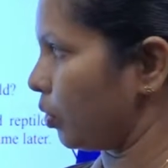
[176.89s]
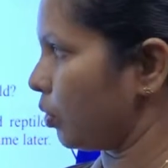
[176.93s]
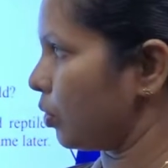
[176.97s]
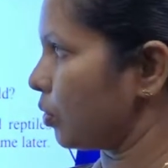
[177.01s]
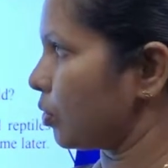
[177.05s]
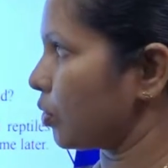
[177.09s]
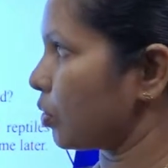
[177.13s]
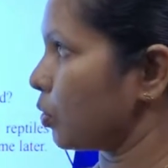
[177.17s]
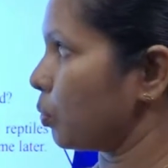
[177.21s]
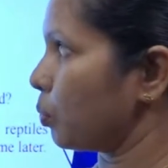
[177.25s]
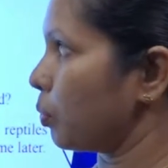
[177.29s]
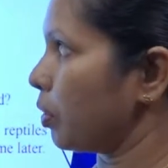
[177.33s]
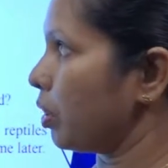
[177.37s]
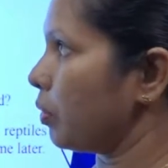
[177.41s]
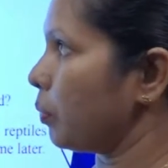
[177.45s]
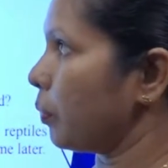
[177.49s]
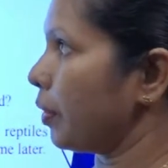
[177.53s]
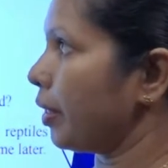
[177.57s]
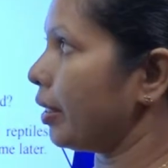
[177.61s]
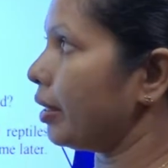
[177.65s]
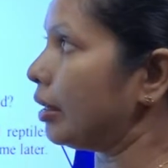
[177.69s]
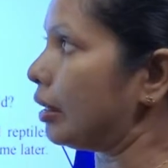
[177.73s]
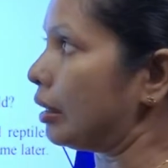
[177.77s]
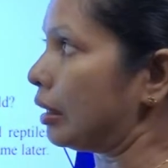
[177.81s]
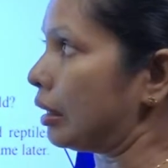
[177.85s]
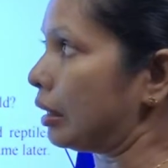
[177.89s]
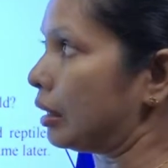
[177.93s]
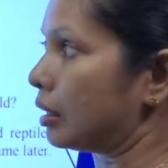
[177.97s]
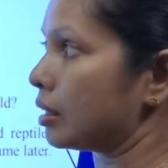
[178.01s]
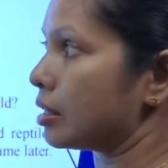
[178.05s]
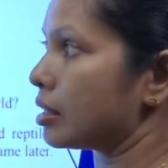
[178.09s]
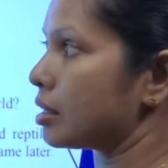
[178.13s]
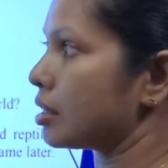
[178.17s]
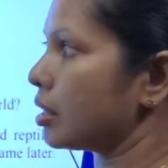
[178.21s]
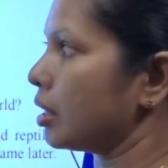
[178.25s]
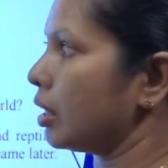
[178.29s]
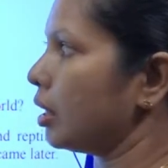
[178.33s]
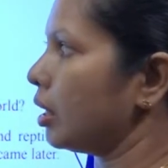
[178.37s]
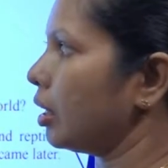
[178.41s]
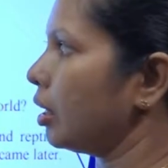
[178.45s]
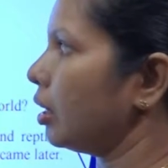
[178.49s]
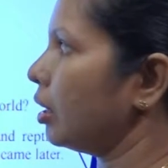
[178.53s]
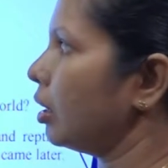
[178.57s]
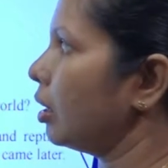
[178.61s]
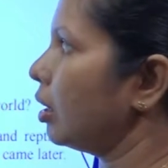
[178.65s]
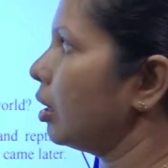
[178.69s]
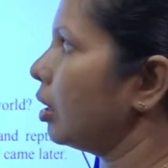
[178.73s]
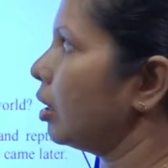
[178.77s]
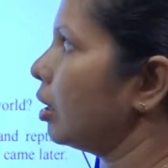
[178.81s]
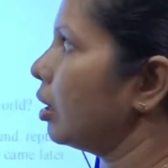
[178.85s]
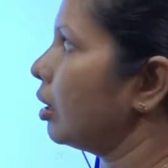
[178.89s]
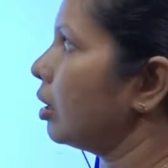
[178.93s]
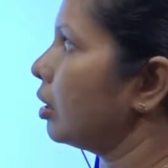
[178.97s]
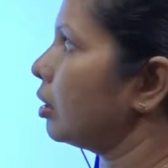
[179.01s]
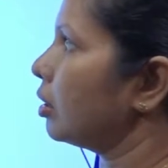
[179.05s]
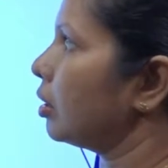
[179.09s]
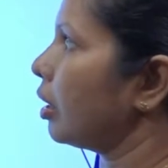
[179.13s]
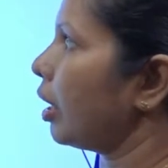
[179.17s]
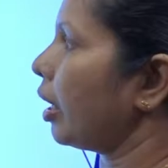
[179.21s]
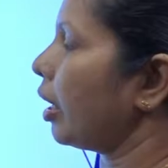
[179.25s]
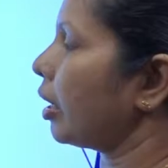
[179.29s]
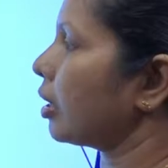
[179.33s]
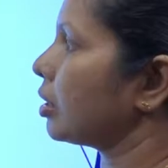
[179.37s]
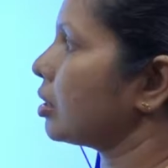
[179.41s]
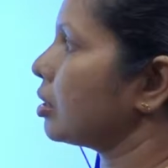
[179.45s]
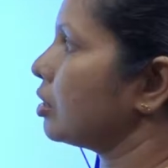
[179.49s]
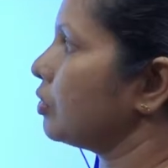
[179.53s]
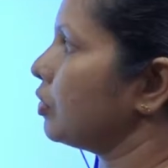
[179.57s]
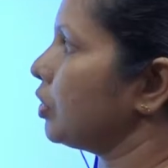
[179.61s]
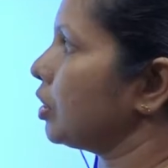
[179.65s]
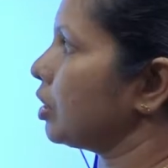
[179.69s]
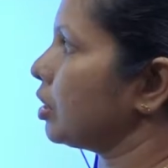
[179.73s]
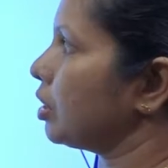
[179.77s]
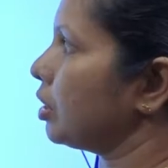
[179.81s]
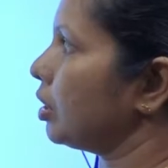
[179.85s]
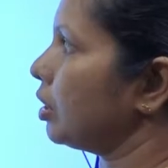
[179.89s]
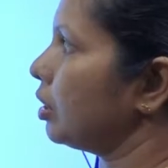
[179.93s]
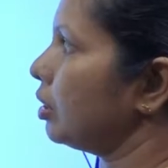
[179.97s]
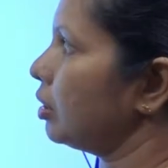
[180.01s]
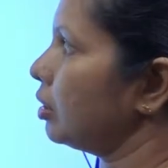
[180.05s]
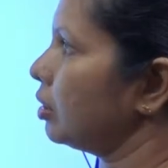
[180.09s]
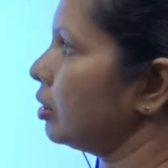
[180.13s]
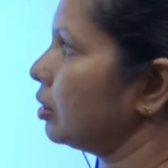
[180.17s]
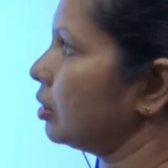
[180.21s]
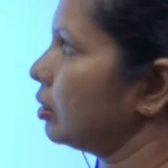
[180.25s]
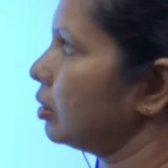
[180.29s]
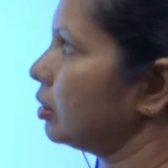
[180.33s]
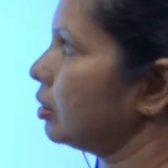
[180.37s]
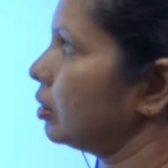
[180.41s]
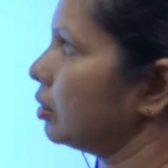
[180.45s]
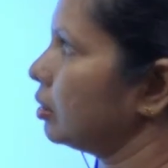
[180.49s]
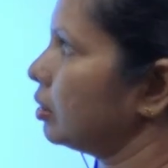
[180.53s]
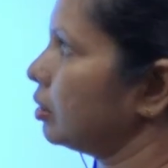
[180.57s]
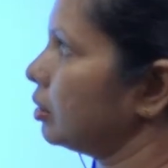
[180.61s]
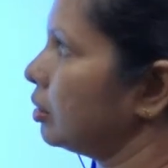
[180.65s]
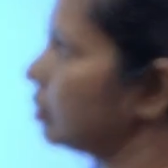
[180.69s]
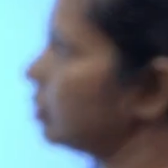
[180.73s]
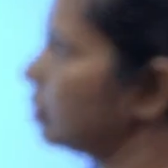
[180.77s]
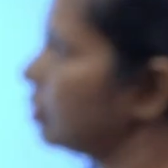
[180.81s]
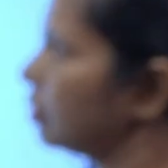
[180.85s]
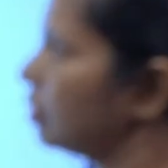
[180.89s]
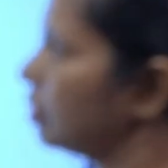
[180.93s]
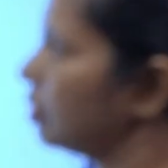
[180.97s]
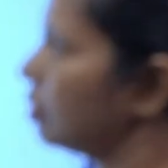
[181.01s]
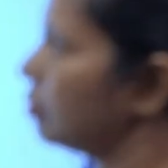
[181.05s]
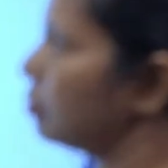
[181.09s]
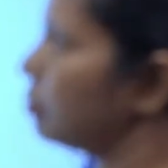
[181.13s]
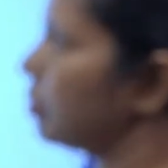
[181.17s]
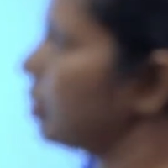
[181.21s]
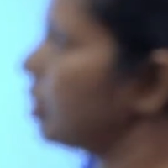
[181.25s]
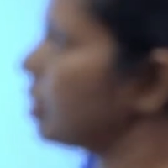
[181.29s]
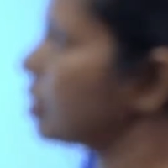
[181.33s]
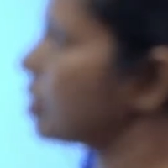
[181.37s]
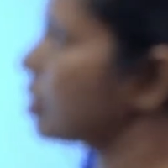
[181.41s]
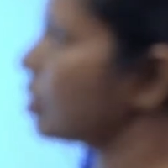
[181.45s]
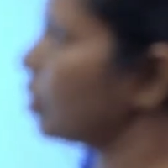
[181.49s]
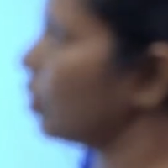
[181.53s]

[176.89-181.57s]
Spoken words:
So we will see the activity based